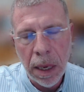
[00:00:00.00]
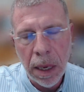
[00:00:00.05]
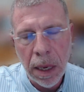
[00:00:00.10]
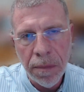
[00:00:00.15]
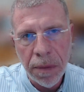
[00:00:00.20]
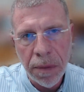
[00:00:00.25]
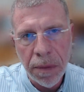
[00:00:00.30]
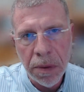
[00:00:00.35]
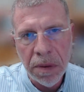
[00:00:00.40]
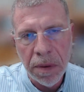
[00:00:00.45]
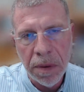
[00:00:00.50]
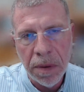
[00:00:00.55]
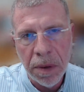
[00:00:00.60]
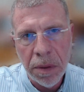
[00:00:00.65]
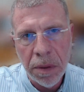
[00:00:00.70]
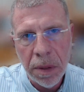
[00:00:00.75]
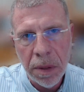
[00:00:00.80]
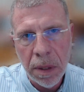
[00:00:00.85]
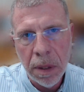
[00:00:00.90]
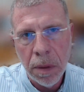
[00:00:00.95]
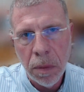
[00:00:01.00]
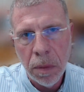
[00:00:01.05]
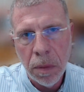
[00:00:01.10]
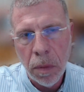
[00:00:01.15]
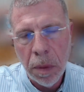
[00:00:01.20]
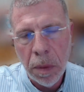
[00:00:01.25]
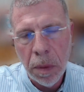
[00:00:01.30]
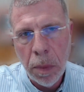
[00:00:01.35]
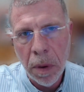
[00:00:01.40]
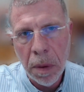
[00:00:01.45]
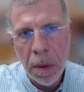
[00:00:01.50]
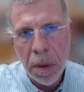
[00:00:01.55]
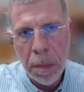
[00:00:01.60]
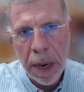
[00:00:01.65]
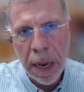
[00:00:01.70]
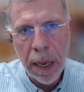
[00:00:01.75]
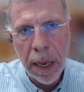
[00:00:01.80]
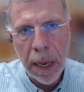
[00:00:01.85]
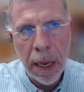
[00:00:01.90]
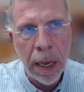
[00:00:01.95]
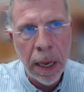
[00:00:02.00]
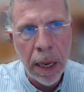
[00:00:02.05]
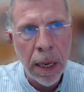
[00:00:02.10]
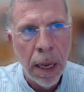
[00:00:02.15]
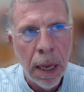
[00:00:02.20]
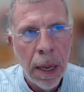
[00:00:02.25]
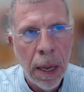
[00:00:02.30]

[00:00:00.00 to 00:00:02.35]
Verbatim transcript: first version reported back in